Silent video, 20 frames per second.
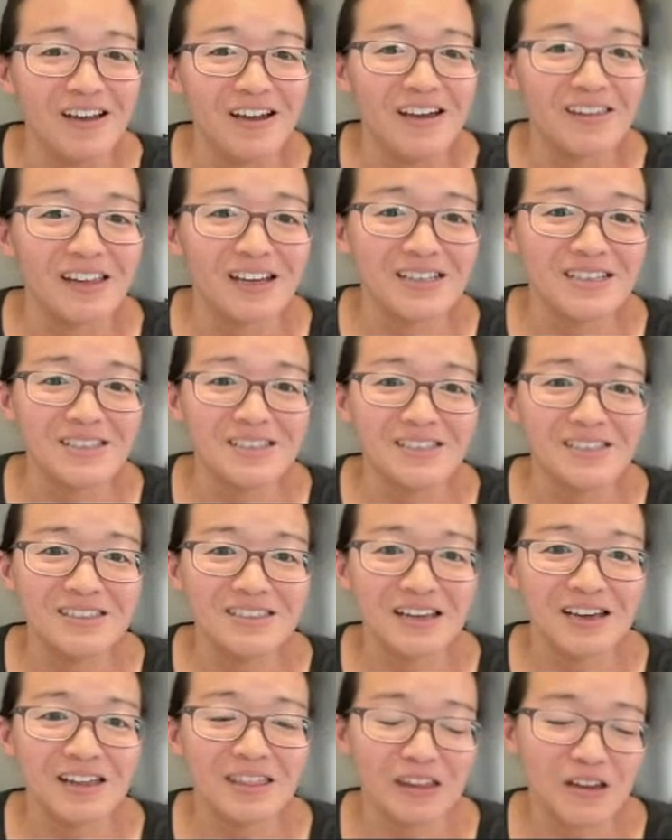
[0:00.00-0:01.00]
And that's,
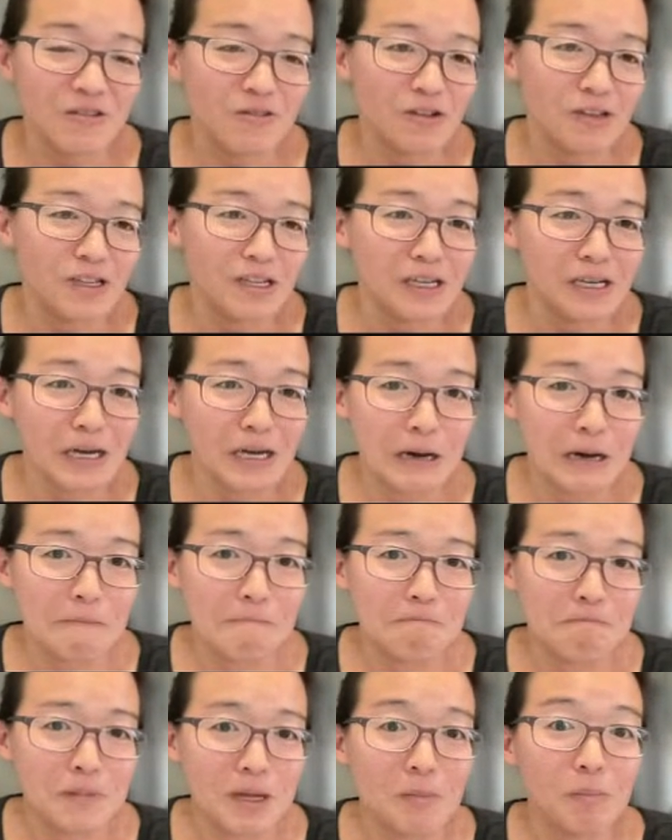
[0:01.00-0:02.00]
I think, really
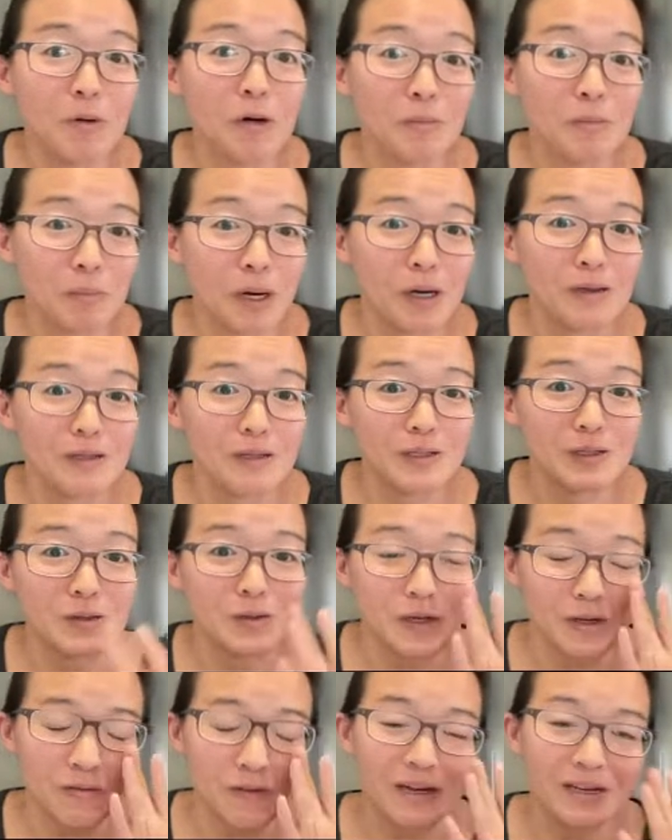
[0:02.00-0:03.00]
important part of the
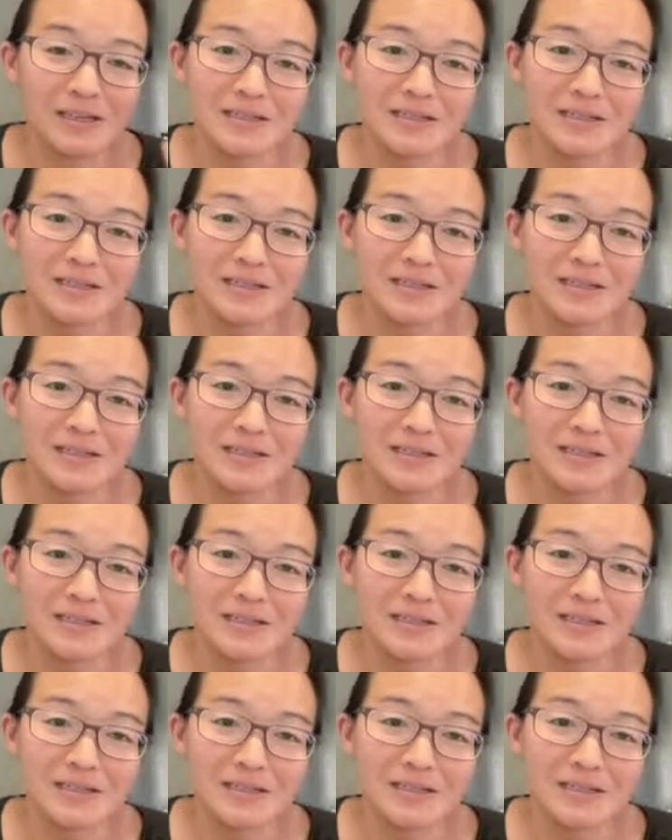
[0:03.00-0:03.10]
story, right?